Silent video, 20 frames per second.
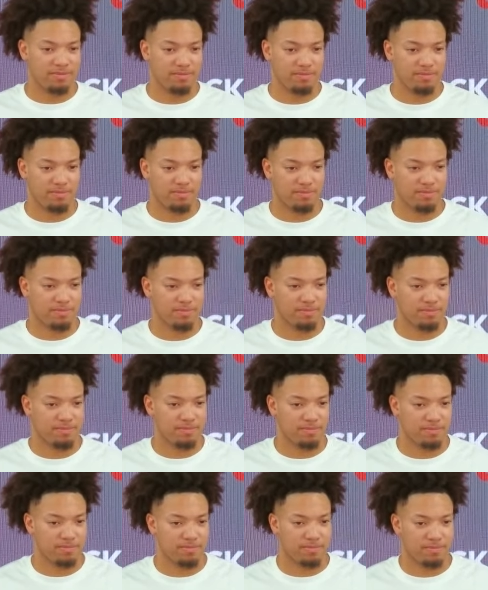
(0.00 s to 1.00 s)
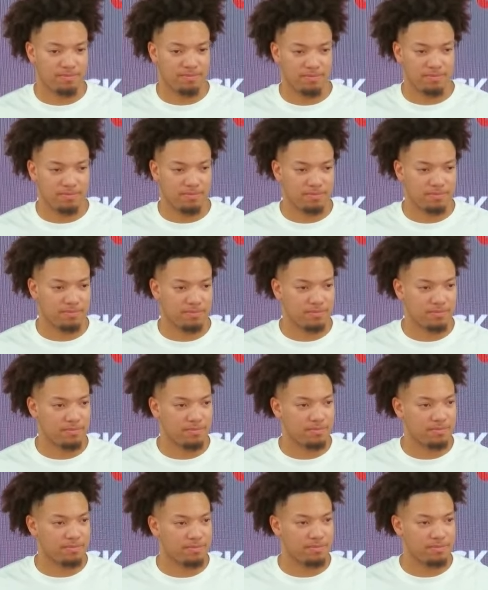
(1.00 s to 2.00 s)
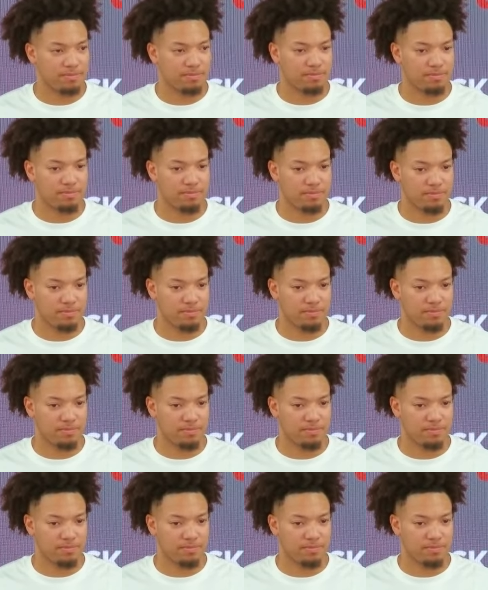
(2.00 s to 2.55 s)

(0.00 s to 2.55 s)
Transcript: (silence)